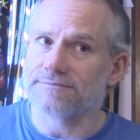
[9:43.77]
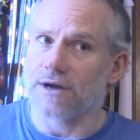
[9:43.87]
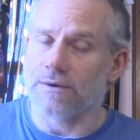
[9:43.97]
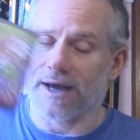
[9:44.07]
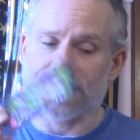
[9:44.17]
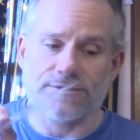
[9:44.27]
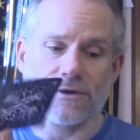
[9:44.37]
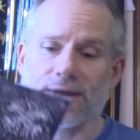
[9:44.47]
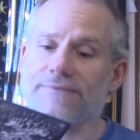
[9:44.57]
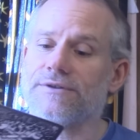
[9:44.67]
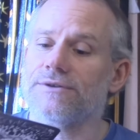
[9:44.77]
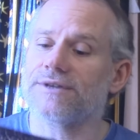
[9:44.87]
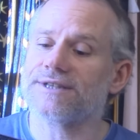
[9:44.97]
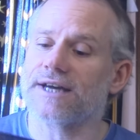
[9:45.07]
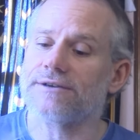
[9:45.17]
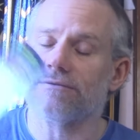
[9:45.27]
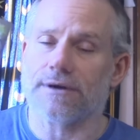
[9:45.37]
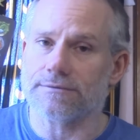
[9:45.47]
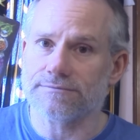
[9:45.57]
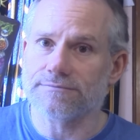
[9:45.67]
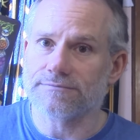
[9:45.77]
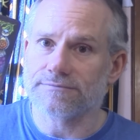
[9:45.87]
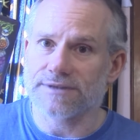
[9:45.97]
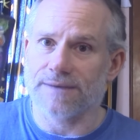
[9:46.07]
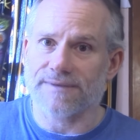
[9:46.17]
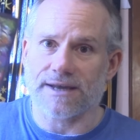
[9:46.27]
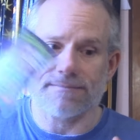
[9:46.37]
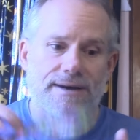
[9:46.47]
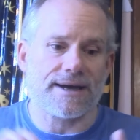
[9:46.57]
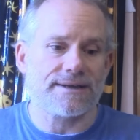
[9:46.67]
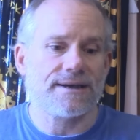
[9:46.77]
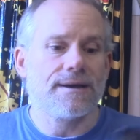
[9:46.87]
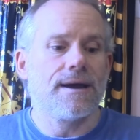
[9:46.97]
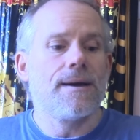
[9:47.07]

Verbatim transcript: Okay, you don't have to do this on your own. Keep that in mind.